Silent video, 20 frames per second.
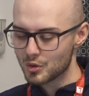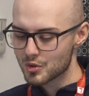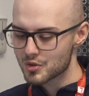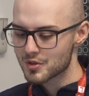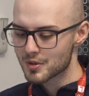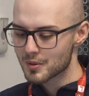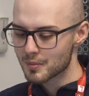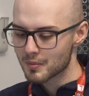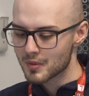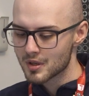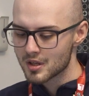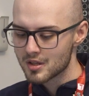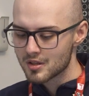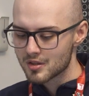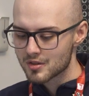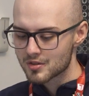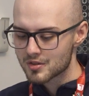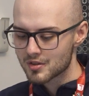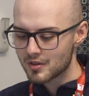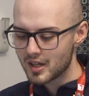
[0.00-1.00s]
Awesome.
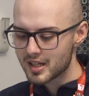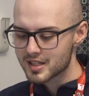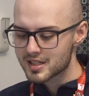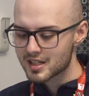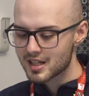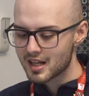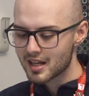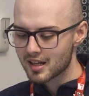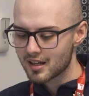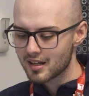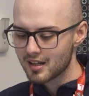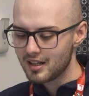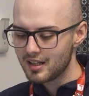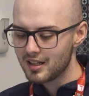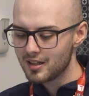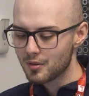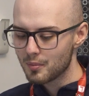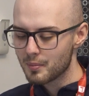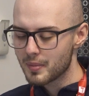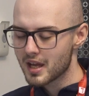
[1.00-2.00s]
So let's get
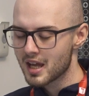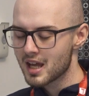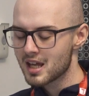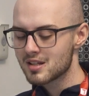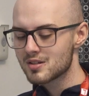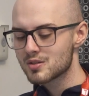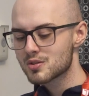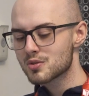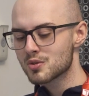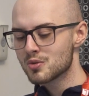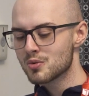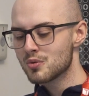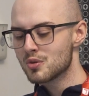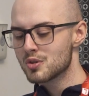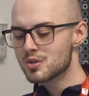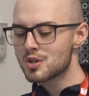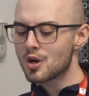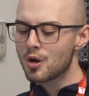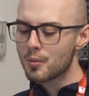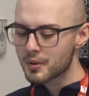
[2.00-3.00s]
a little bit
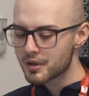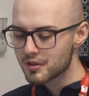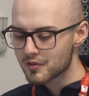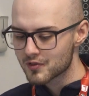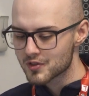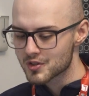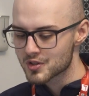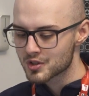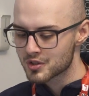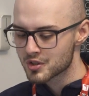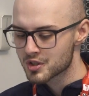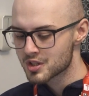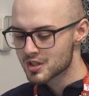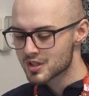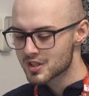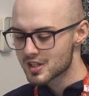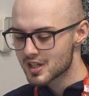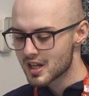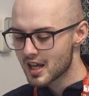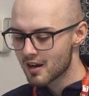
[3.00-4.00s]
into the topic of
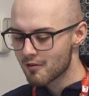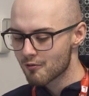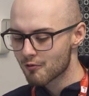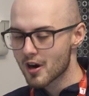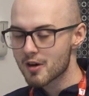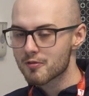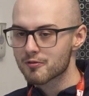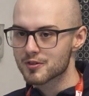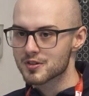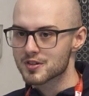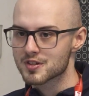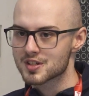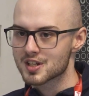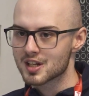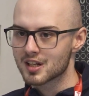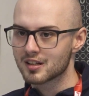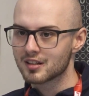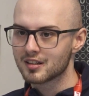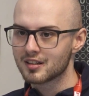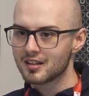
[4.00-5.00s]
discussion today,
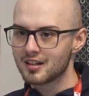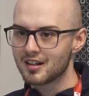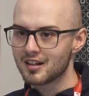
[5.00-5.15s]
referencing.